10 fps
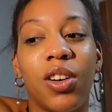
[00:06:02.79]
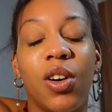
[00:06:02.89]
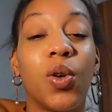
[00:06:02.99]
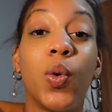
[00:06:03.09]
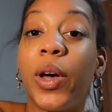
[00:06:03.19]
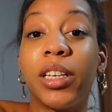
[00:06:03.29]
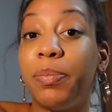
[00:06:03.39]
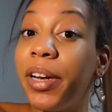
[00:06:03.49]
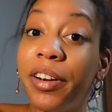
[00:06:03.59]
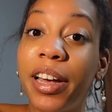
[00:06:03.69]
a cool
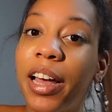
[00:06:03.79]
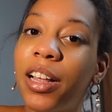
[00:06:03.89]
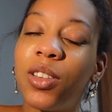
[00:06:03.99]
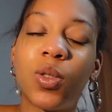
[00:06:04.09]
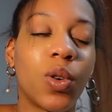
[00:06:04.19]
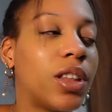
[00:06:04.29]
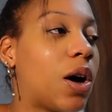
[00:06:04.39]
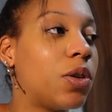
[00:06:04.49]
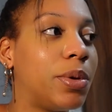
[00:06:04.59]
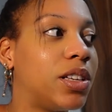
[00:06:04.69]
experience, or
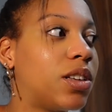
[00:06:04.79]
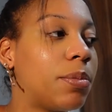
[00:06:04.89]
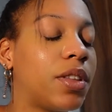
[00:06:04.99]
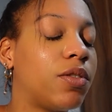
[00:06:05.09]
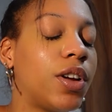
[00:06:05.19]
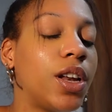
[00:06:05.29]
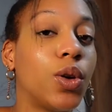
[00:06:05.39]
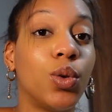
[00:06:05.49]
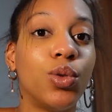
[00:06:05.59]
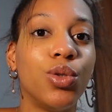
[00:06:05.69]
that would be something really
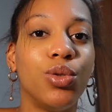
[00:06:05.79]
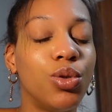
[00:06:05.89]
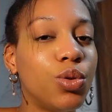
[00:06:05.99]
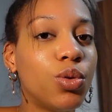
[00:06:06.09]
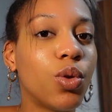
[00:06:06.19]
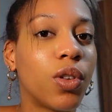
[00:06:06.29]
cool to do,